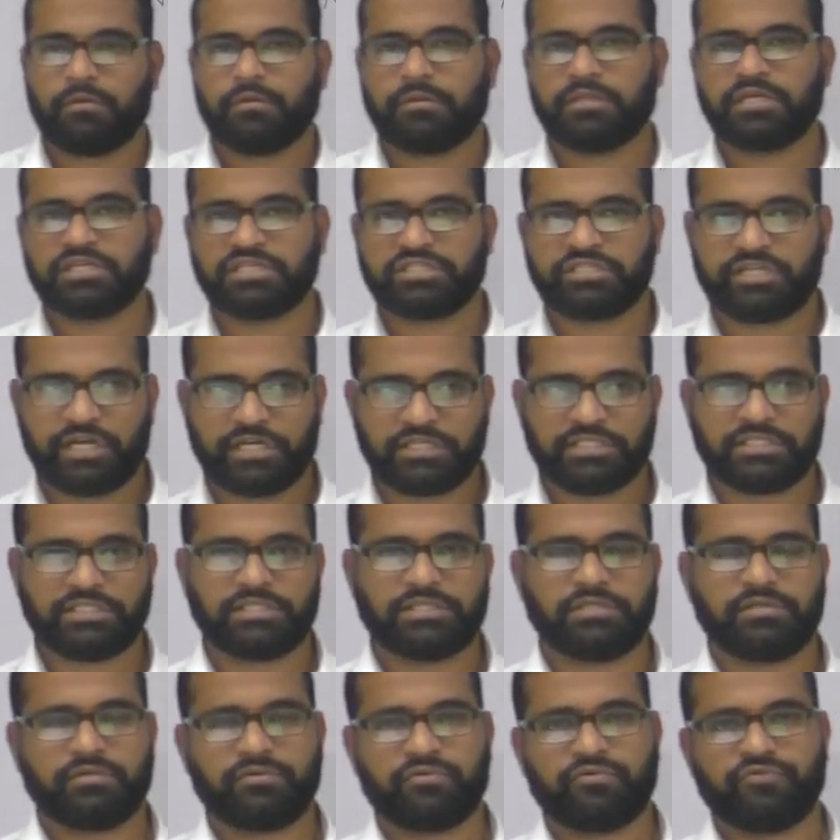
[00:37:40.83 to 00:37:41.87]
the
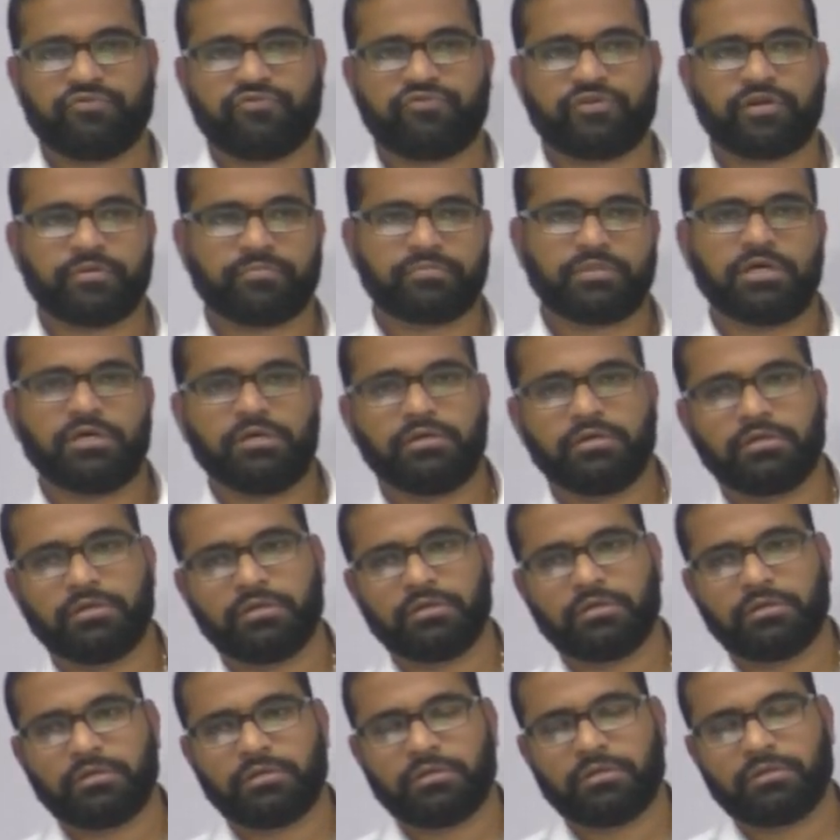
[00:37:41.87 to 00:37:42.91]
states from the
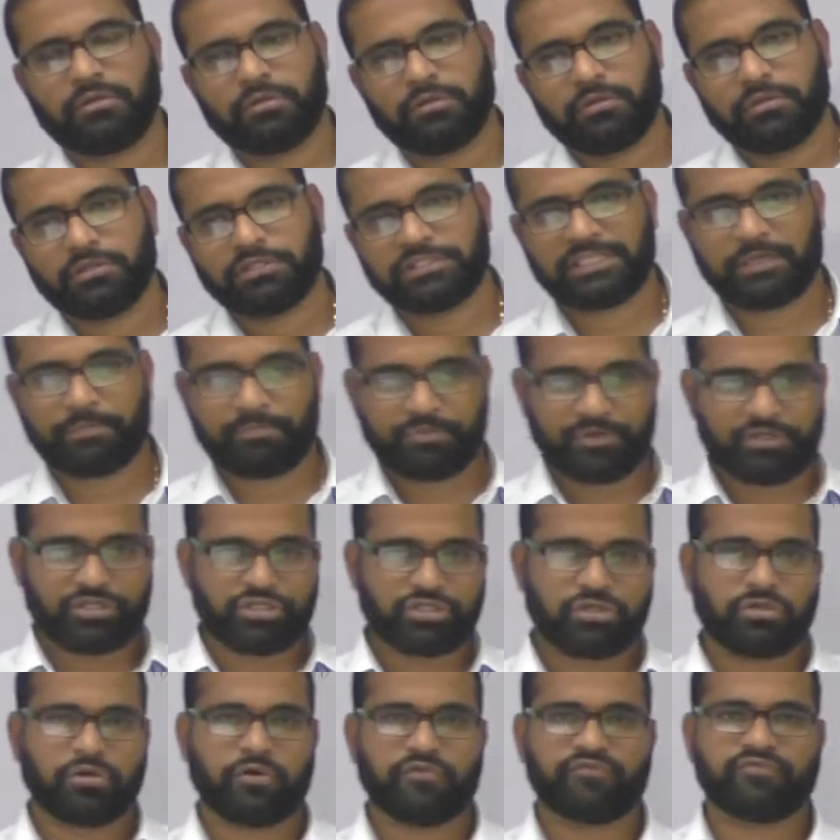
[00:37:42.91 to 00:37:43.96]

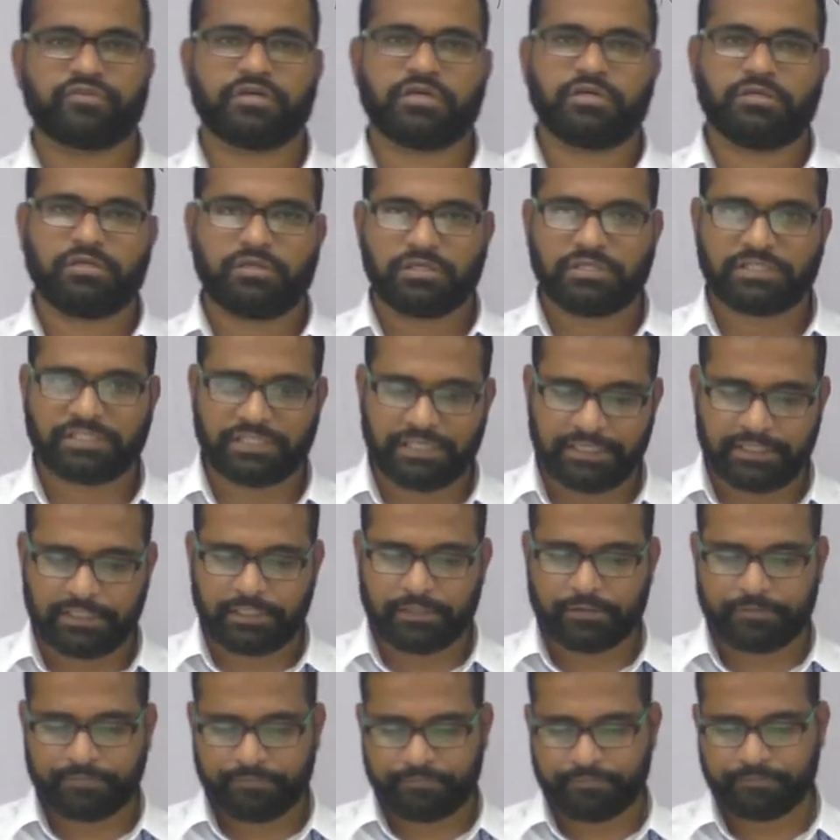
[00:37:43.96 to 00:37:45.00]
suppression of the center.